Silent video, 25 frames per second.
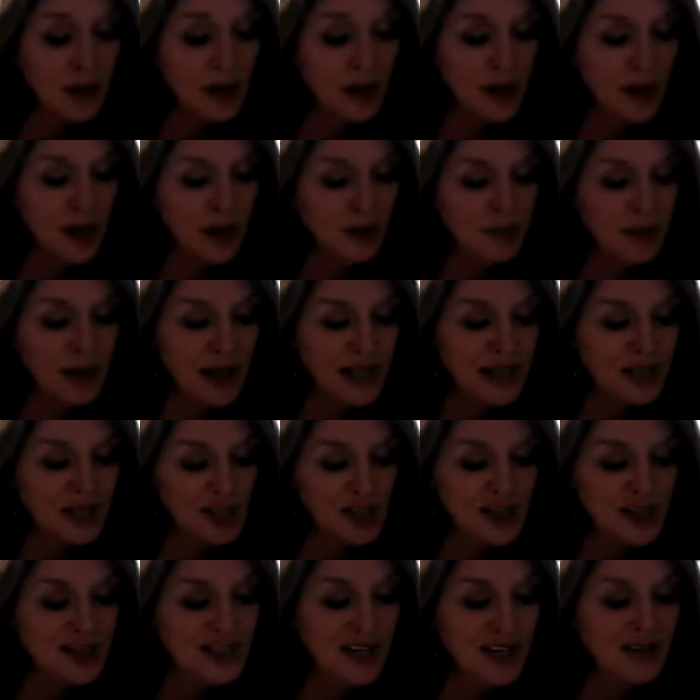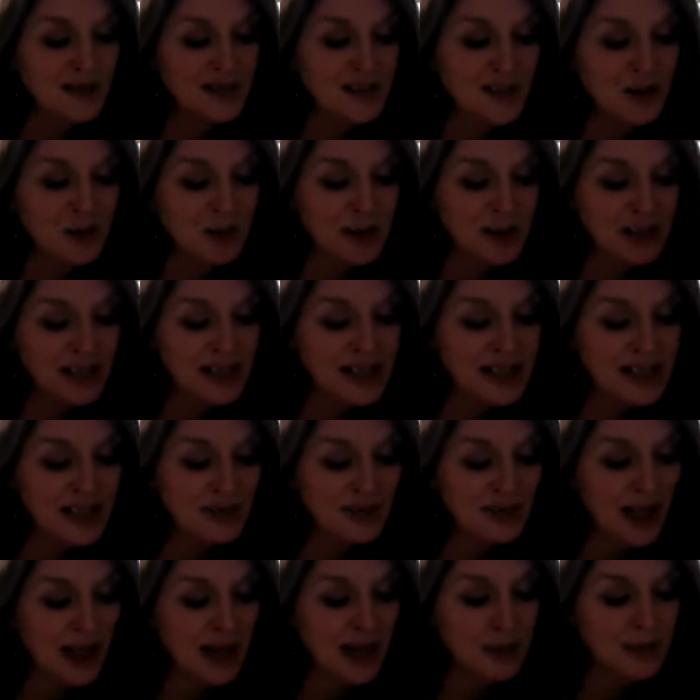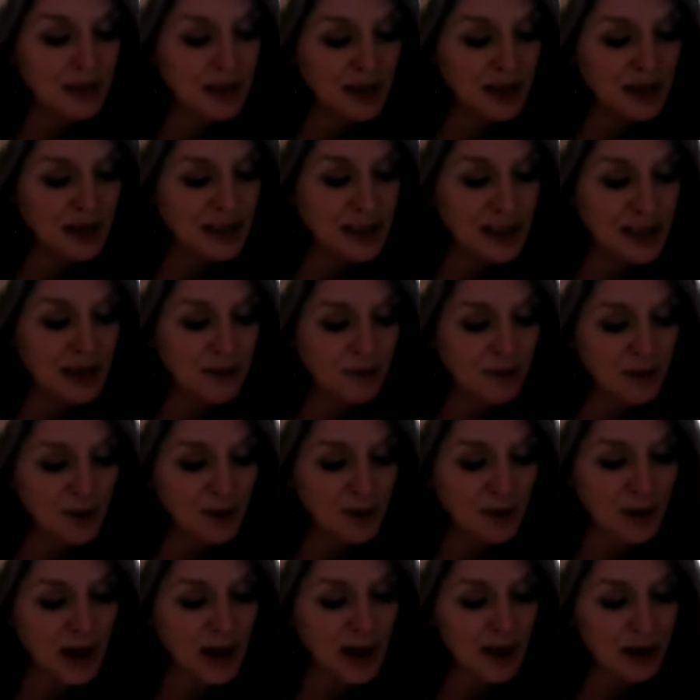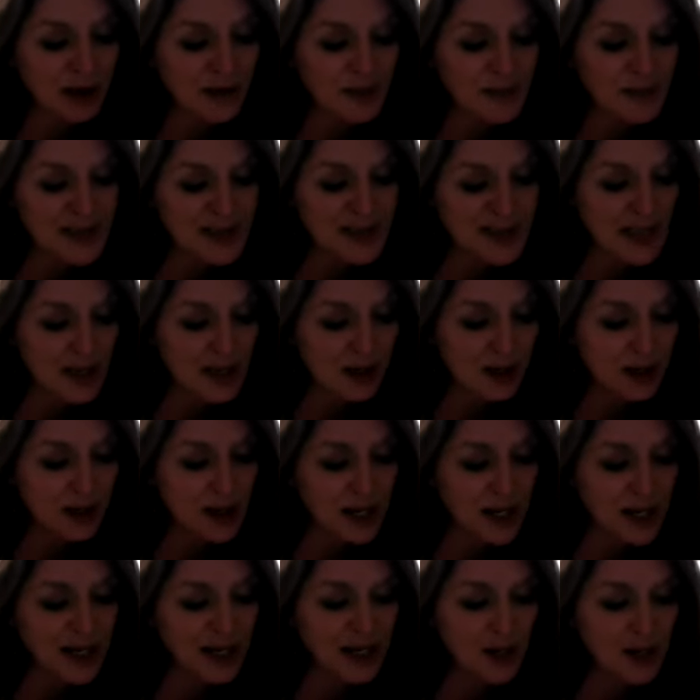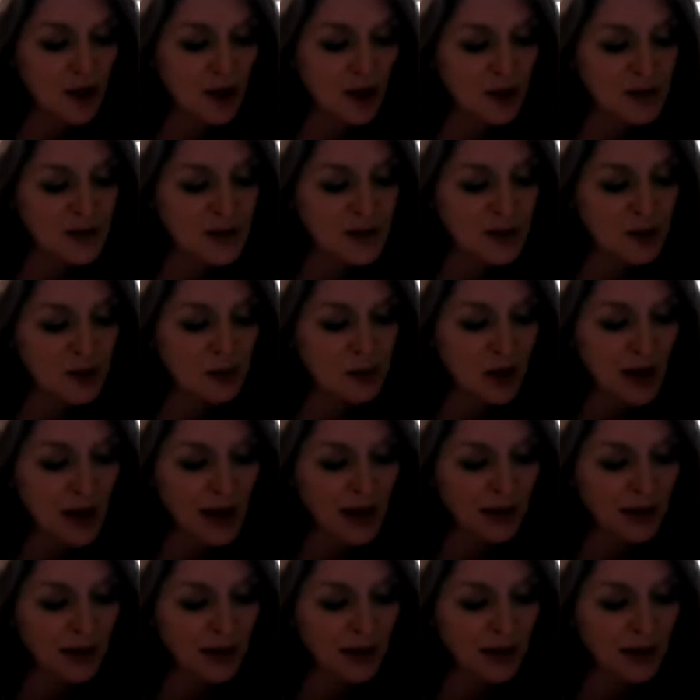It just gives a release of liability for the buyer and the seller, and it also